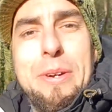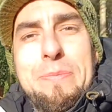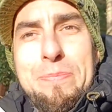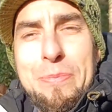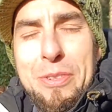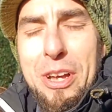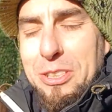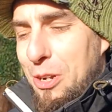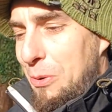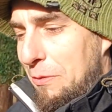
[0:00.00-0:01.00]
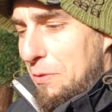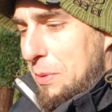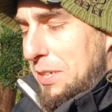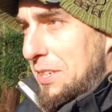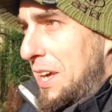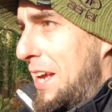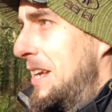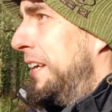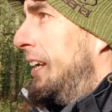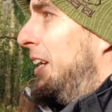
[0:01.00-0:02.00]
nice long one from me today,
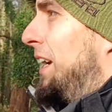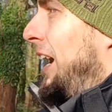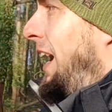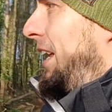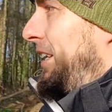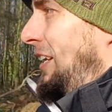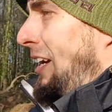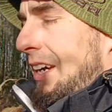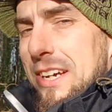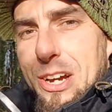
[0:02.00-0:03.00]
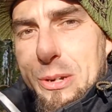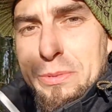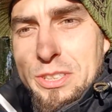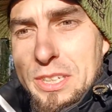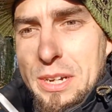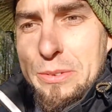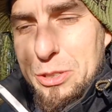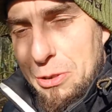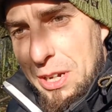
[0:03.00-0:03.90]
and hope to see you out on the trails as